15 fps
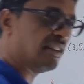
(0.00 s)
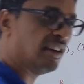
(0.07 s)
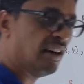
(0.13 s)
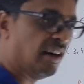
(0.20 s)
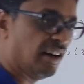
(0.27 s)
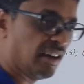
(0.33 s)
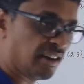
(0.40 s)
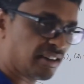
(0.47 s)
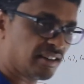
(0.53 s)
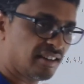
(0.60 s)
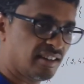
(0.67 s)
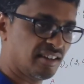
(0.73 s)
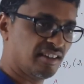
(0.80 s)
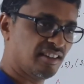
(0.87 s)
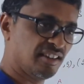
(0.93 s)
R.
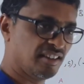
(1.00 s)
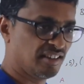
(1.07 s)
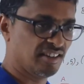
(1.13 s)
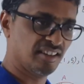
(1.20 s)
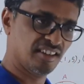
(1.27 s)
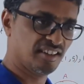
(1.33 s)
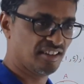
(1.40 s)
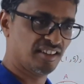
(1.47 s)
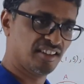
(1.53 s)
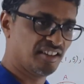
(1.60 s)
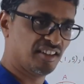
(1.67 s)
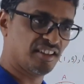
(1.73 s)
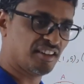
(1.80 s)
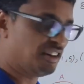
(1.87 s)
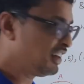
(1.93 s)

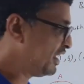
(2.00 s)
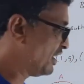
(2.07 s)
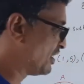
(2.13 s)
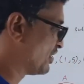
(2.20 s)
You got it?